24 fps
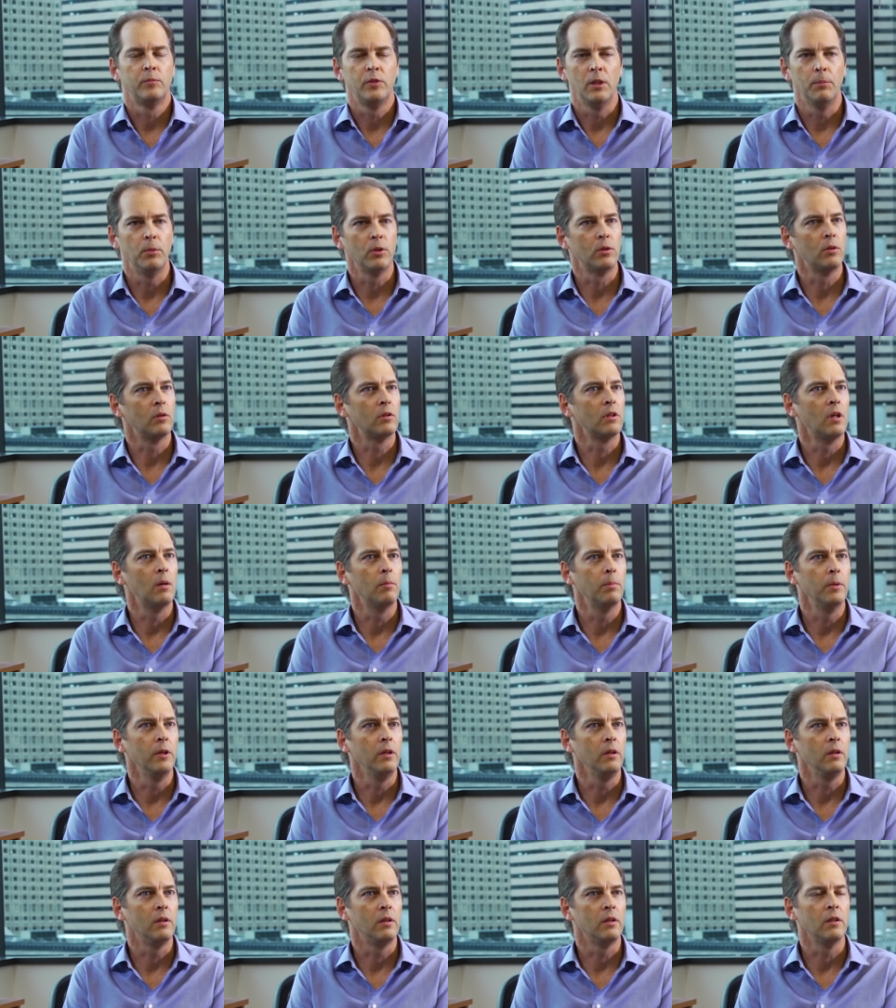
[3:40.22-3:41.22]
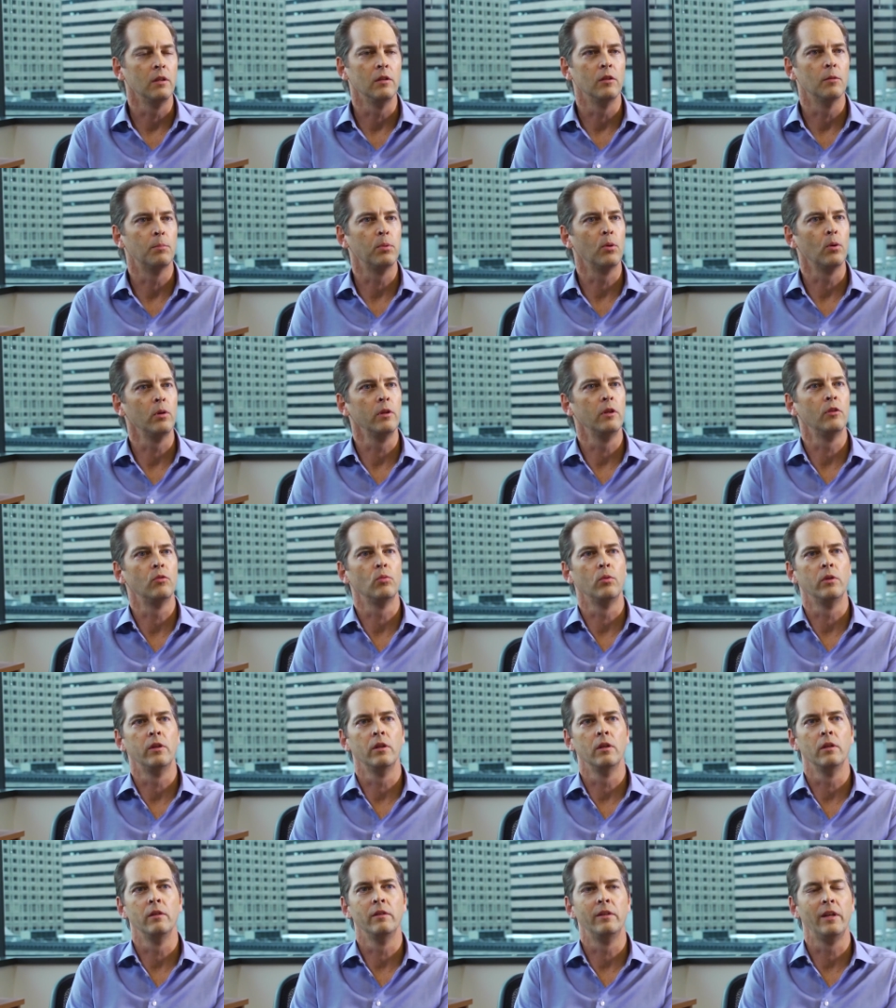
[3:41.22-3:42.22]
Typical company can deploy this
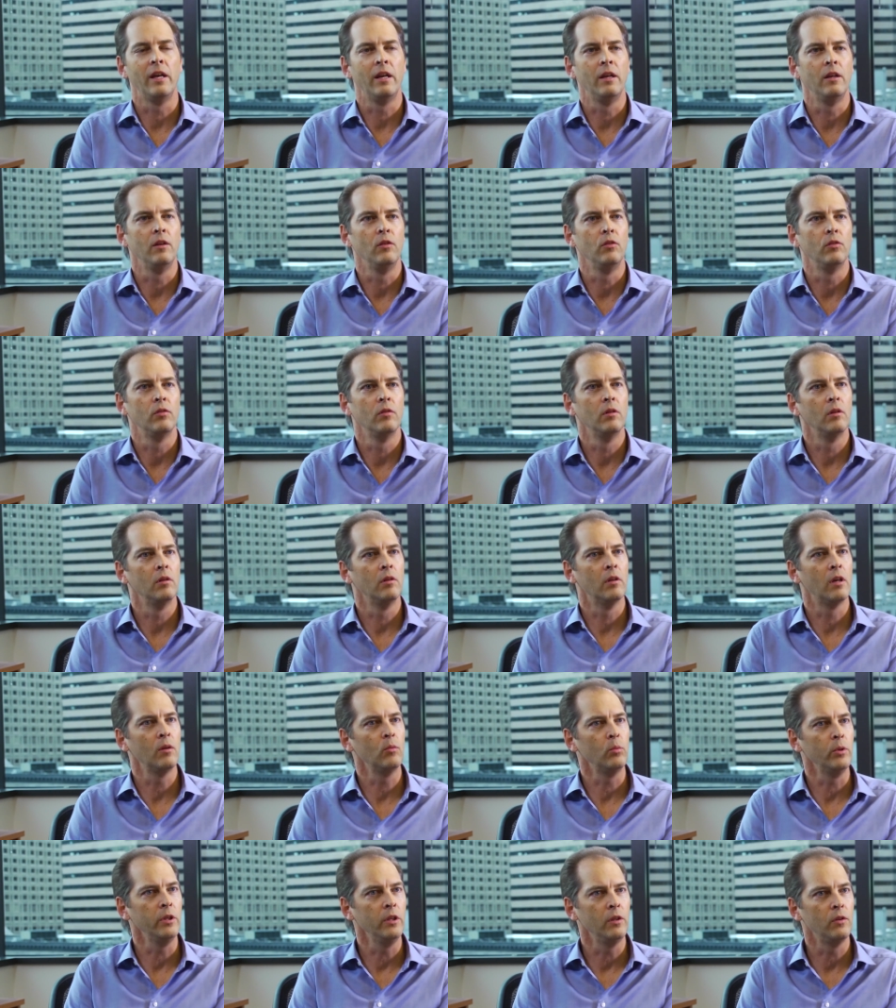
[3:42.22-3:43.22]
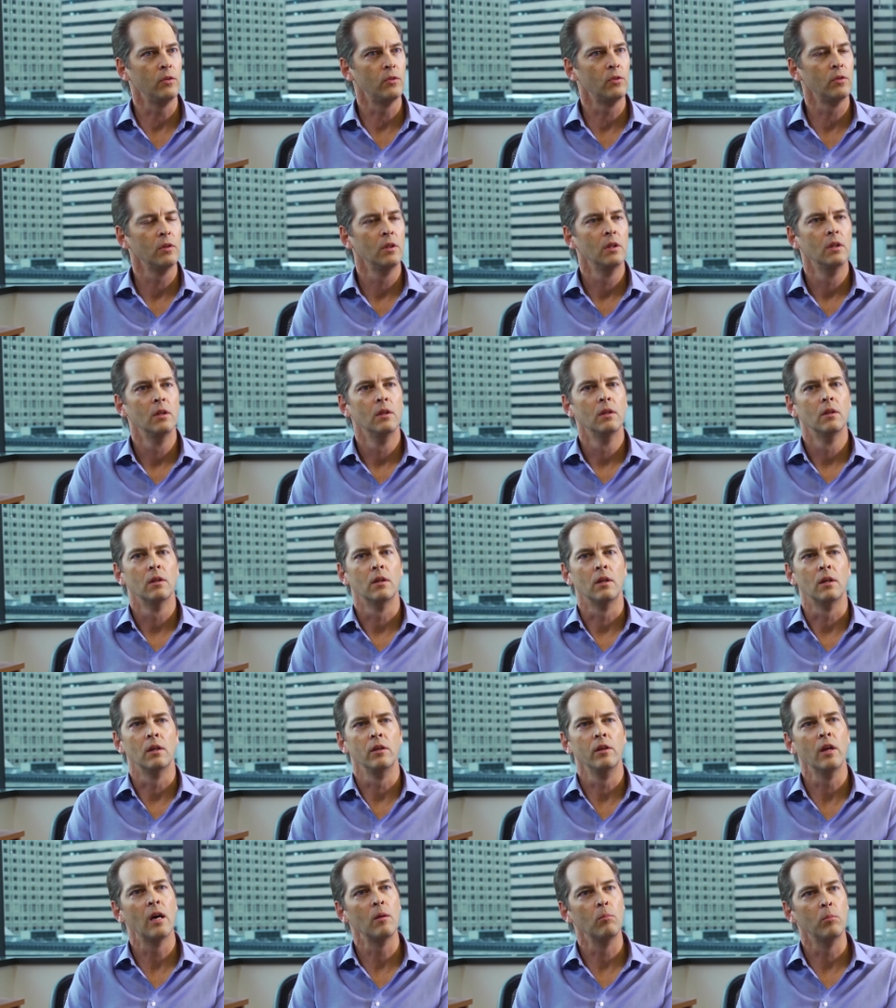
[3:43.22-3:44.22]
within days, not weeks,
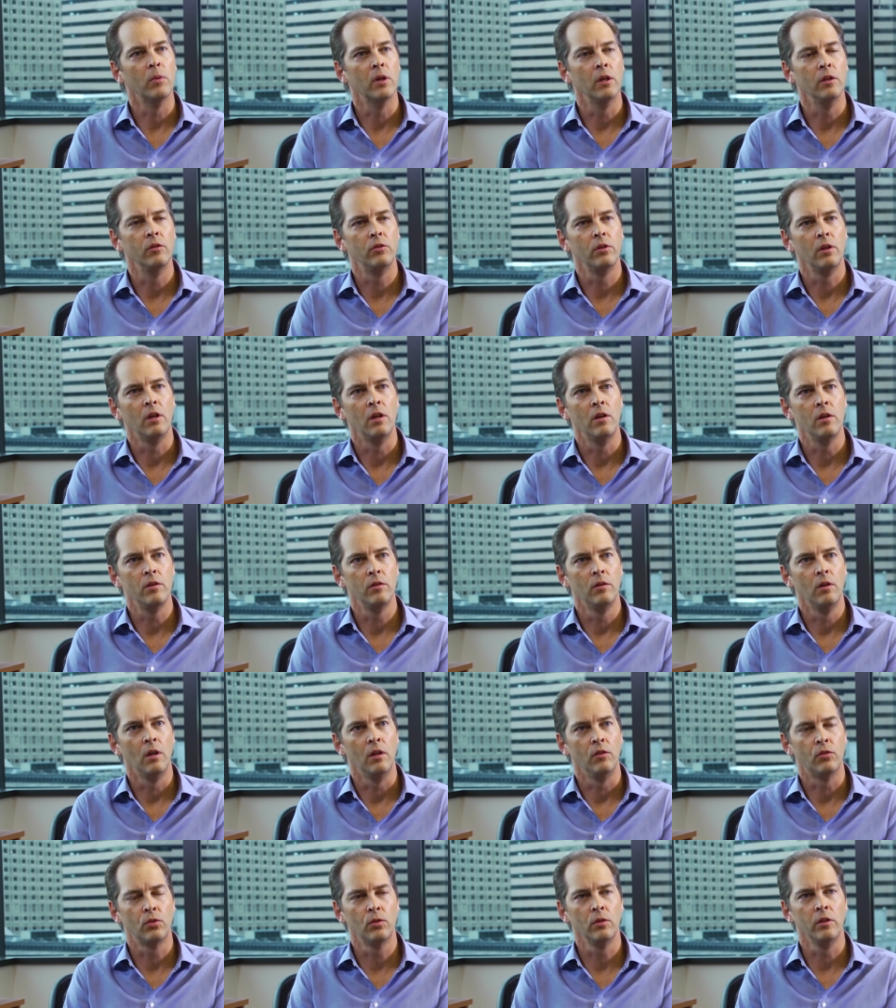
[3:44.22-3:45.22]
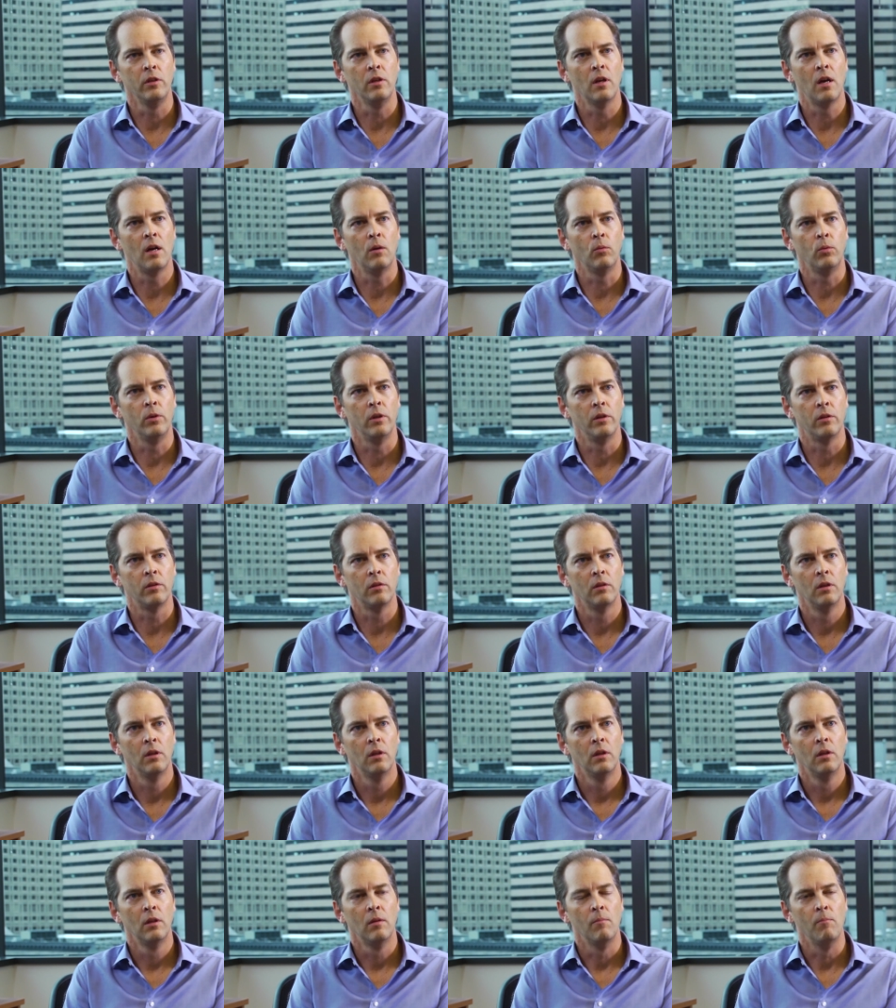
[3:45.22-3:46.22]
not months, and certainly not with
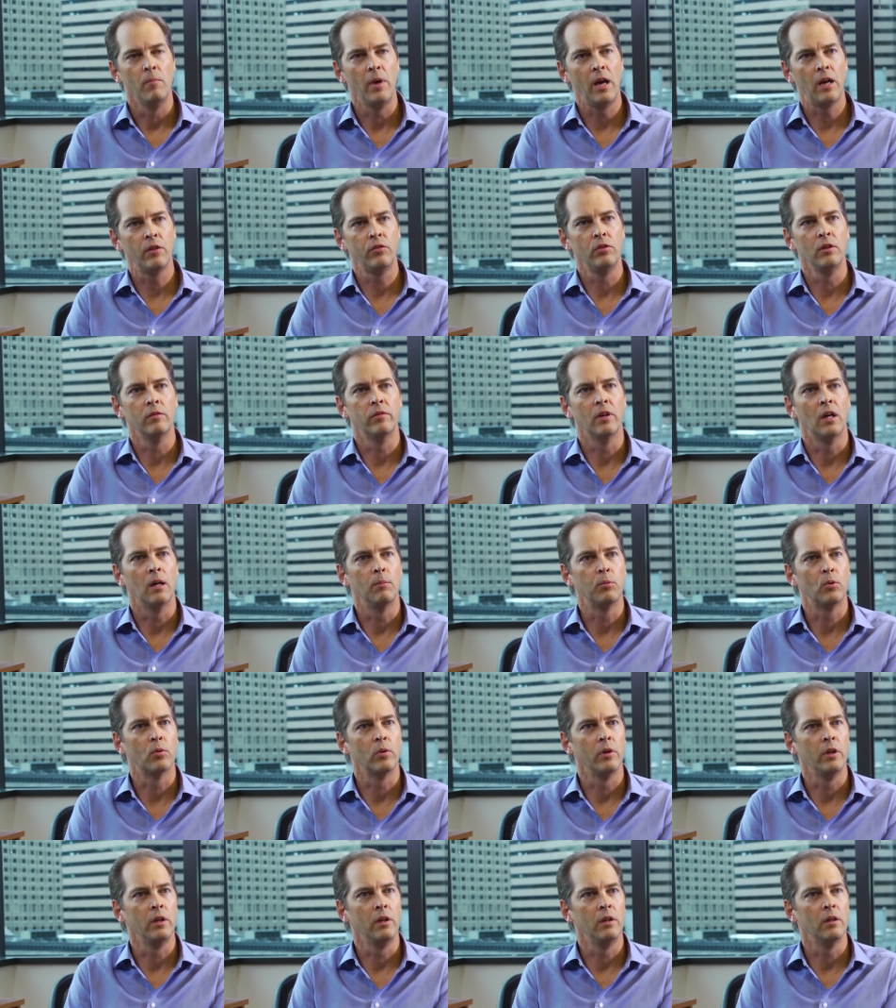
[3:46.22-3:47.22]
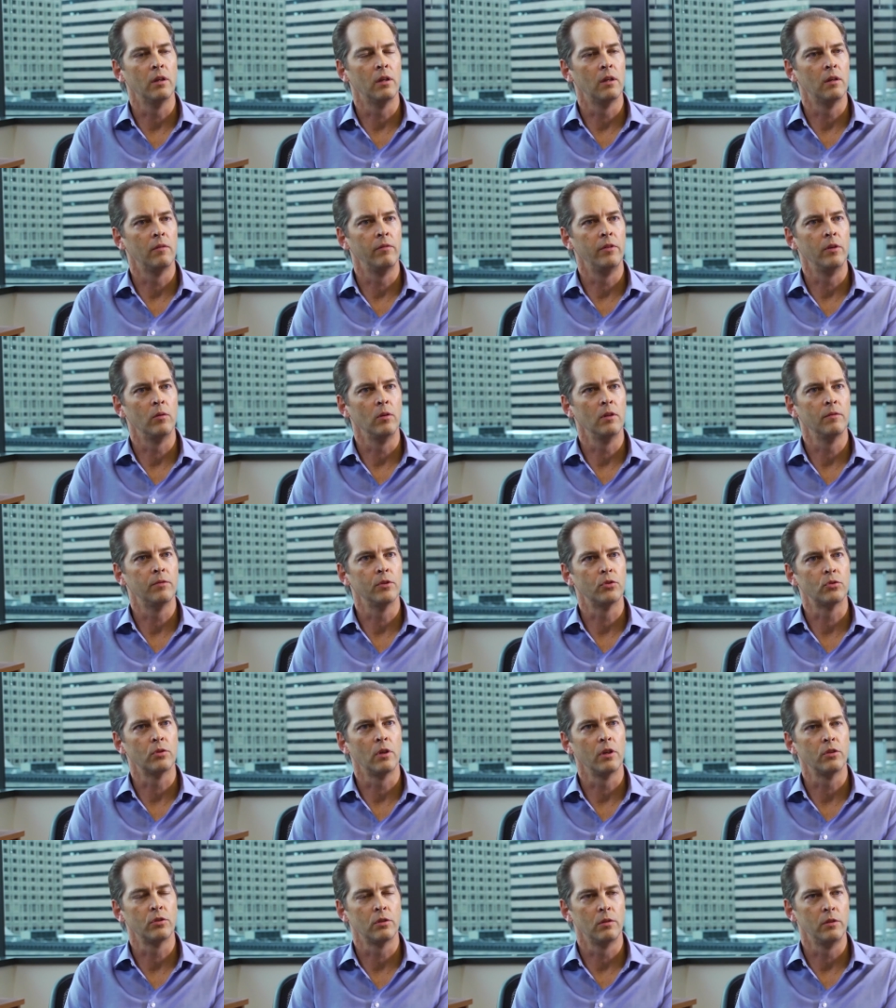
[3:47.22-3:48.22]
massive upgrade of their
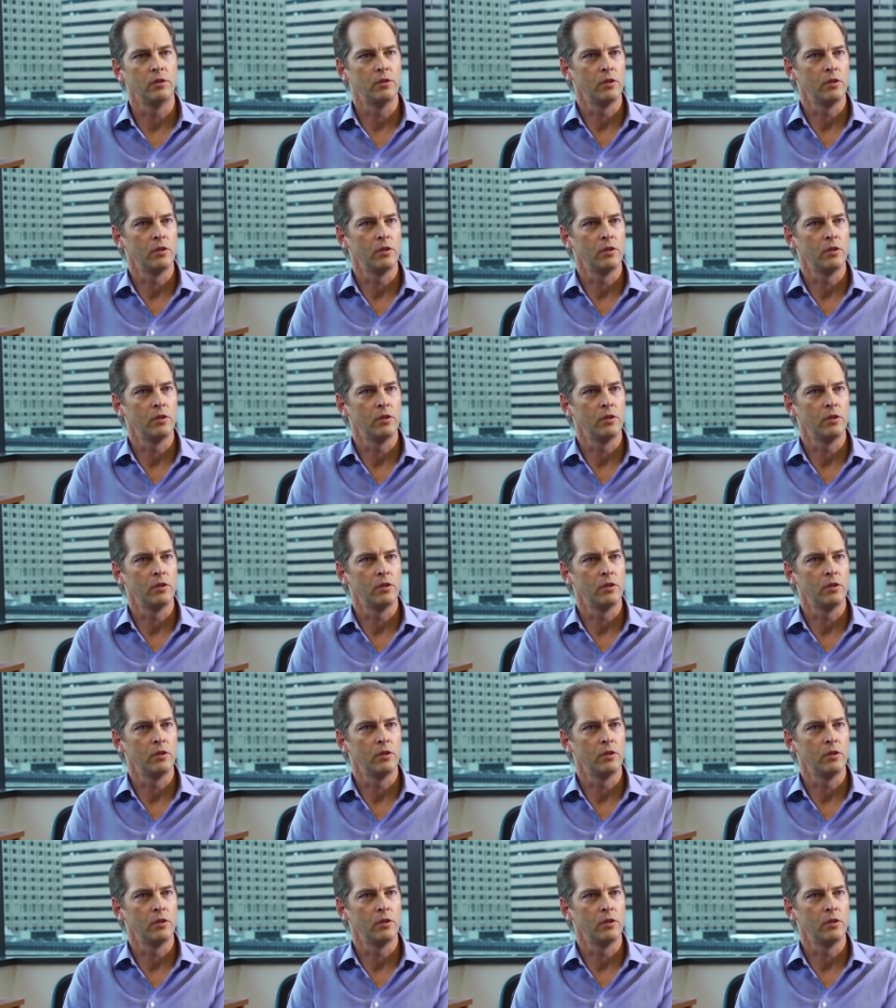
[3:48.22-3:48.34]
infrastructure.